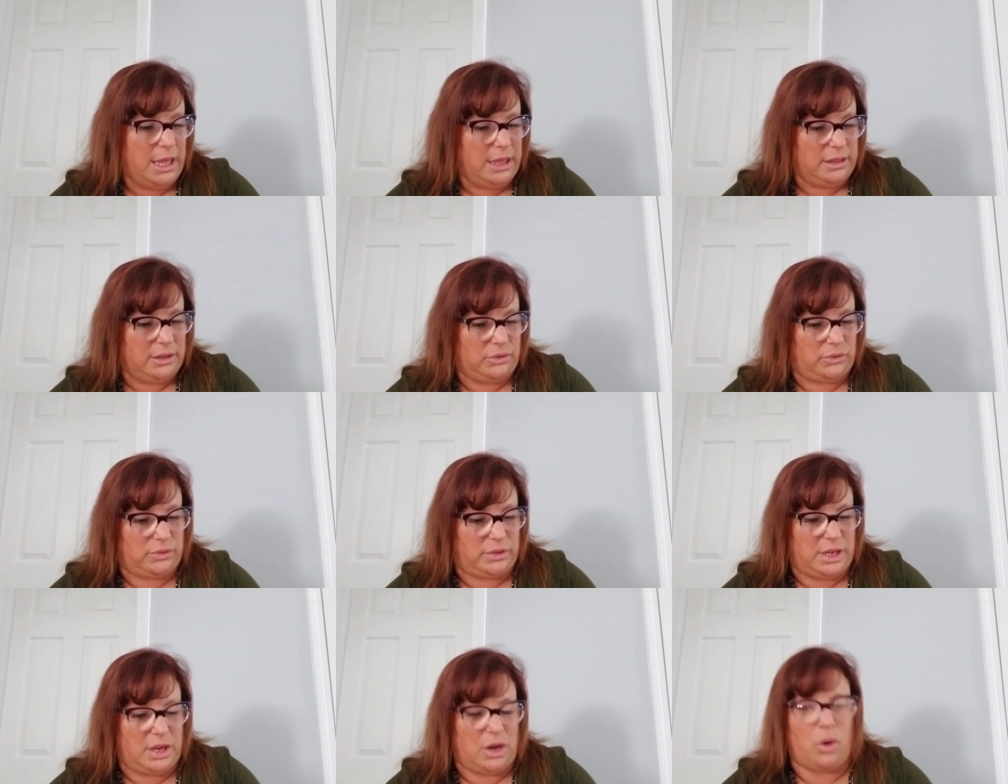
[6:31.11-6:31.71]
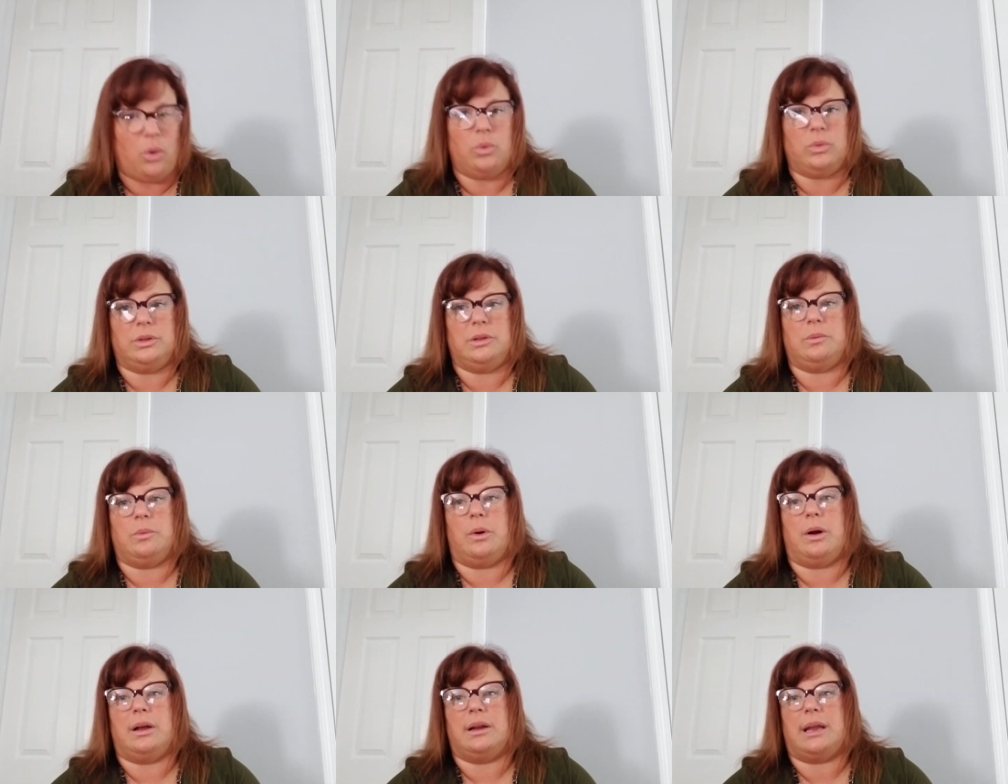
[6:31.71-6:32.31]
This is the only
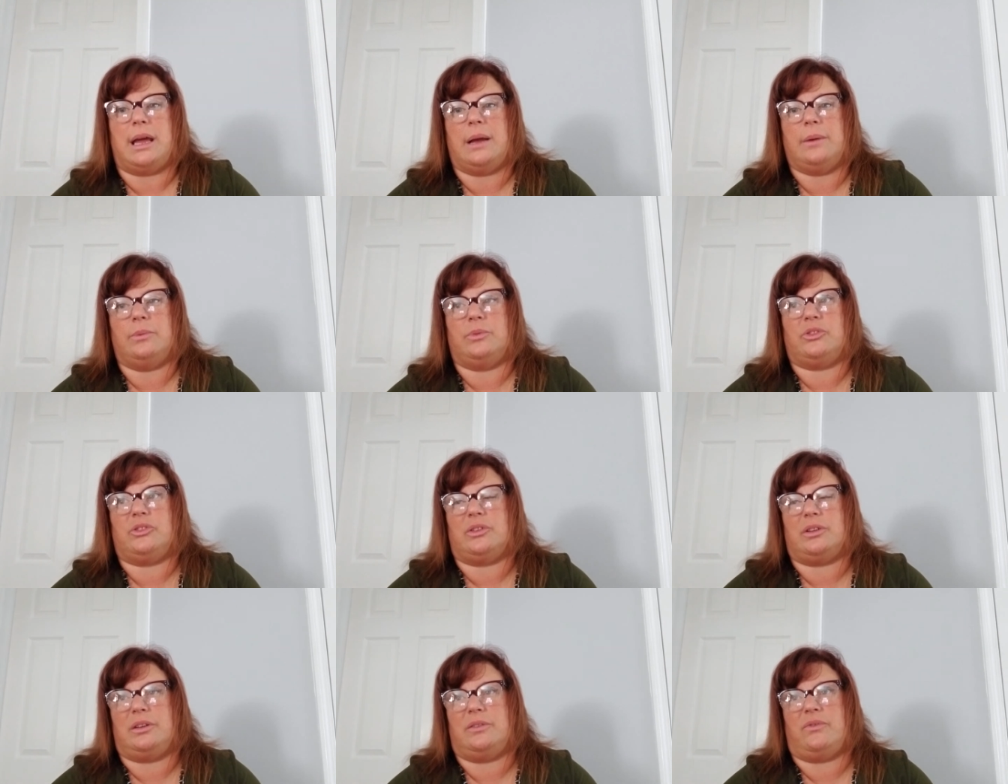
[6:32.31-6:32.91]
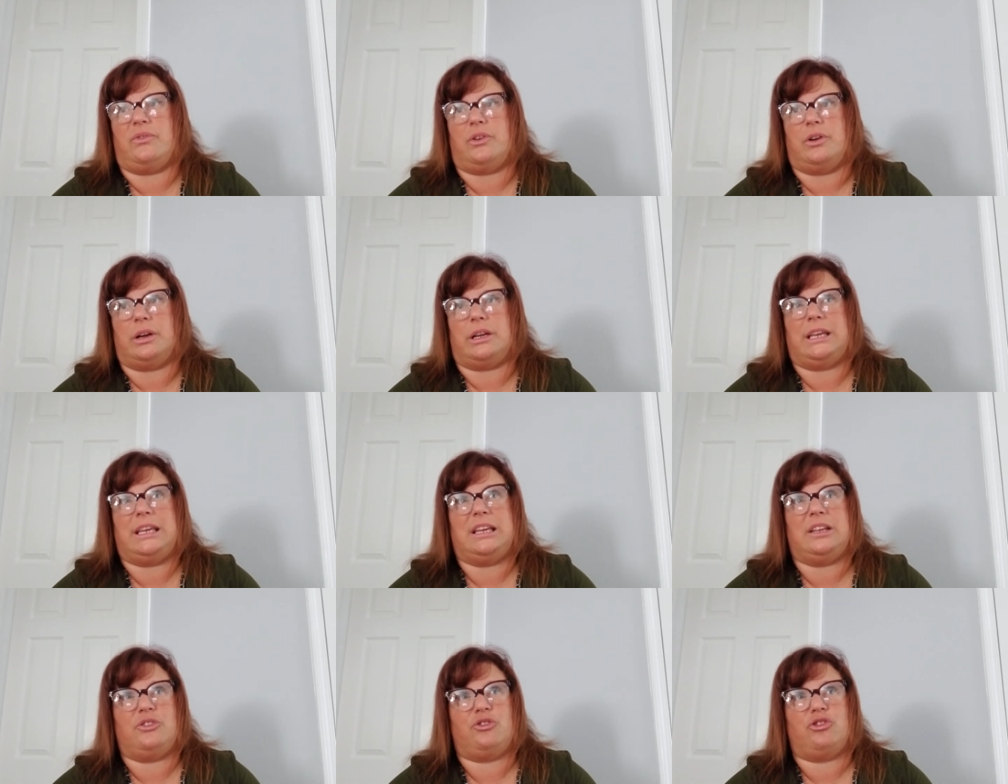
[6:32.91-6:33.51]
one. I was looking for a
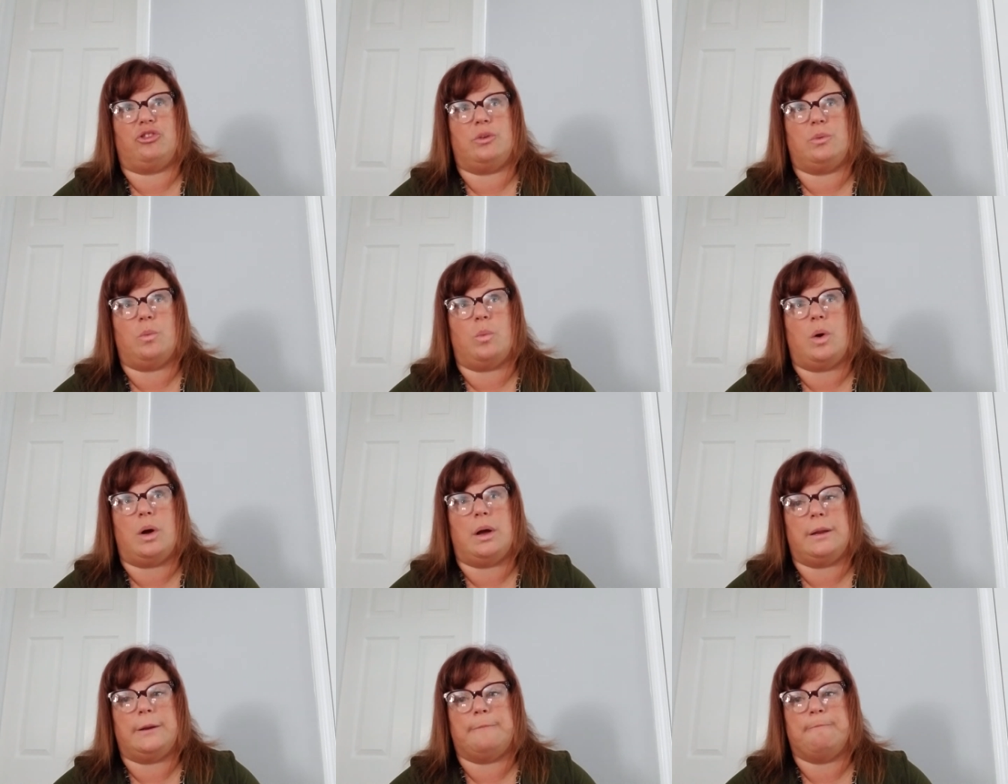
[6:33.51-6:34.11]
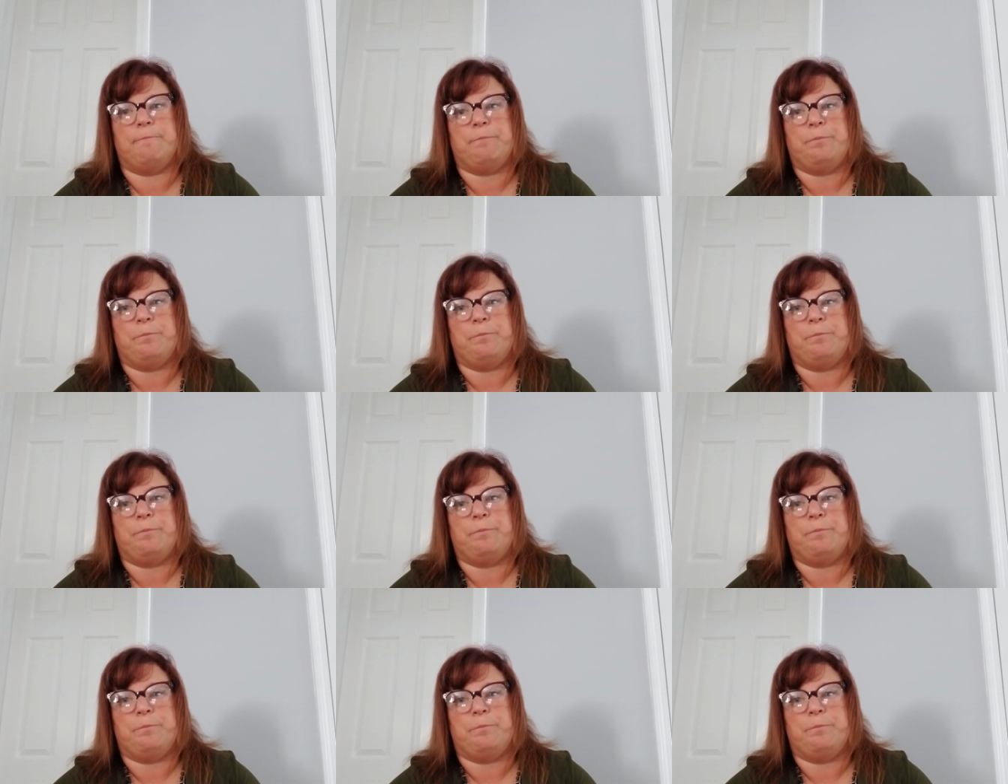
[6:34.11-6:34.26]
kitchen one.